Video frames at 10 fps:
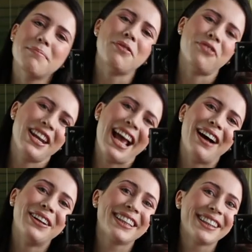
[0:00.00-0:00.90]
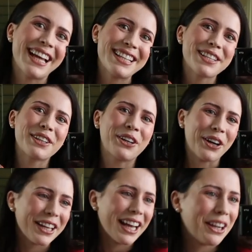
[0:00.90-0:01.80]
But for now, let's
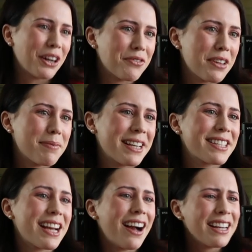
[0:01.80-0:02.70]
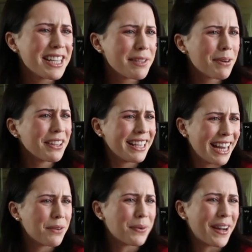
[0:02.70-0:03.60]
go get a coffee because I desperately need